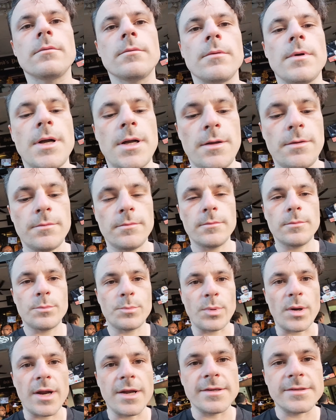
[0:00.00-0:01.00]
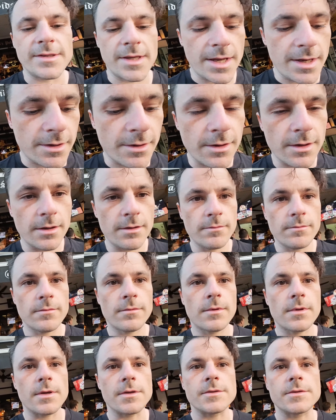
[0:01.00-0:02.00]
Well, Brian's angry
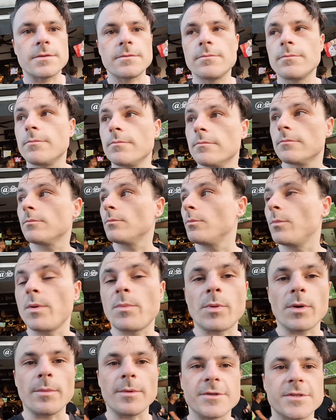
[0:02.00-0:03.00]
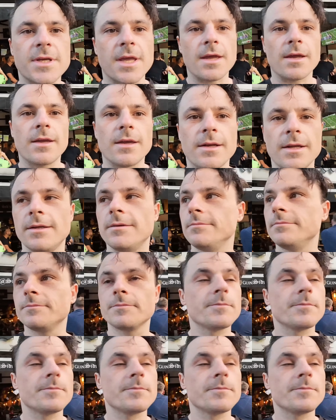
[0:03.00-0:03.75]
because we pretty much can't get in.